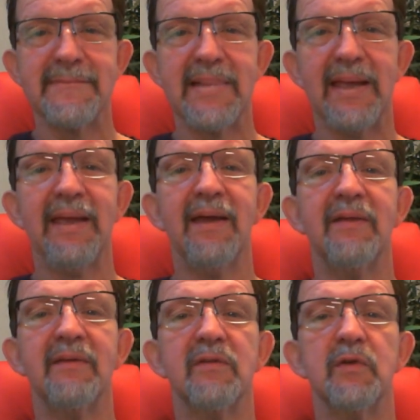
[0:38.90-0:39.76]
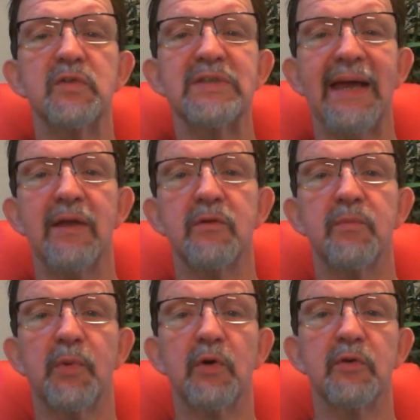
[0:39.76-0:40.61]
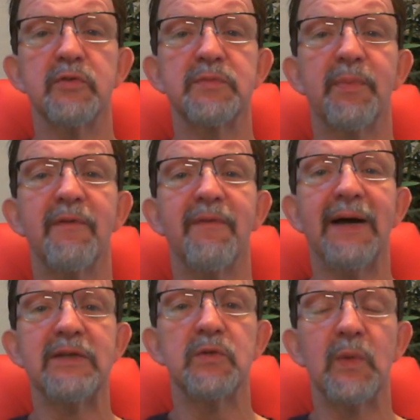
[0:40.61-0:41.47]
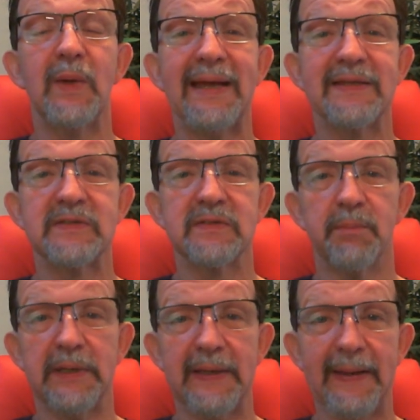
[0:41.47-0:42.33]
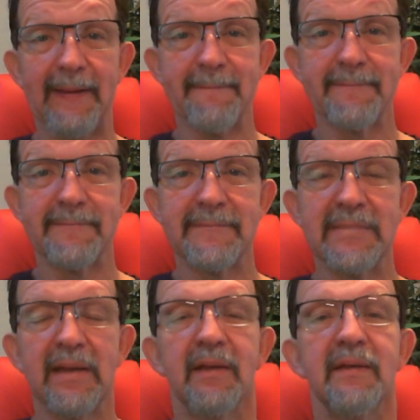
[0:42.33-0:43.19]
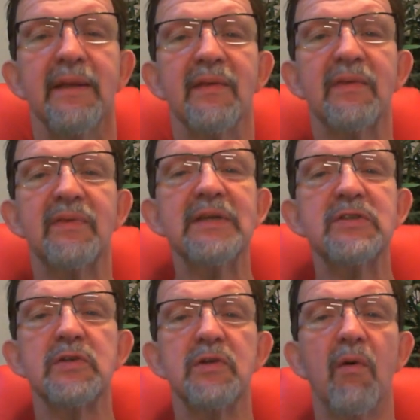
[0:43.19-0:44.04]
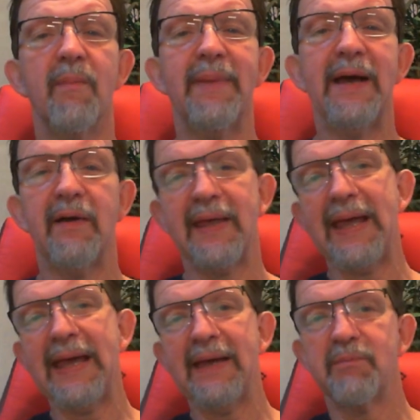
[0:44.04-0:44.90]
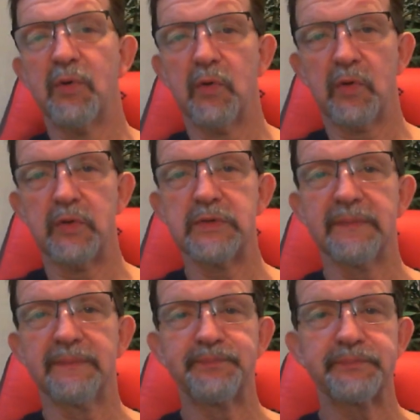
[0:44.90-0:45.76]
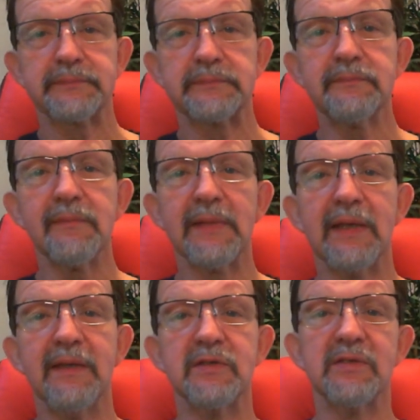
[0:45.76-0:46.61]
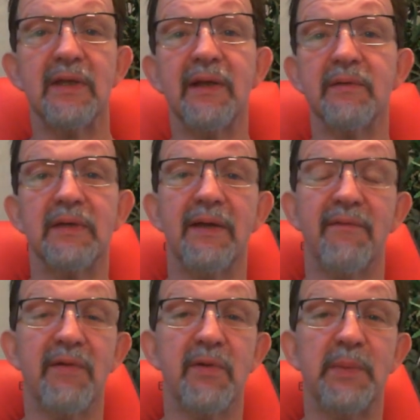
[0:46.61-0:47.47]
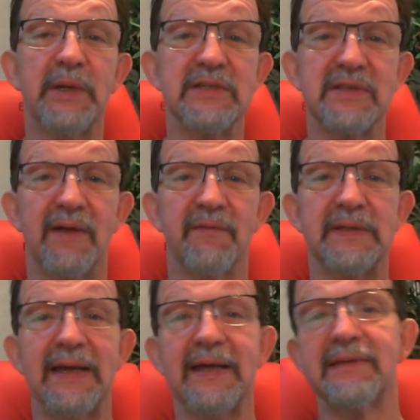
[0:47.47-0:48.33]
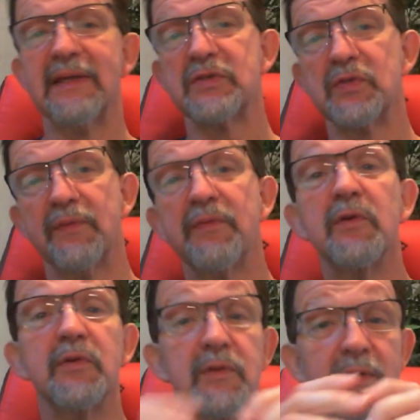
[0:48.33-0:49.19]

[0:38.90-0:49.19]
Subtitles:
and those ad brokers provide you ads to play. Now, the thing to know about ad brokers is that it kind of everybody's after that. That's if you're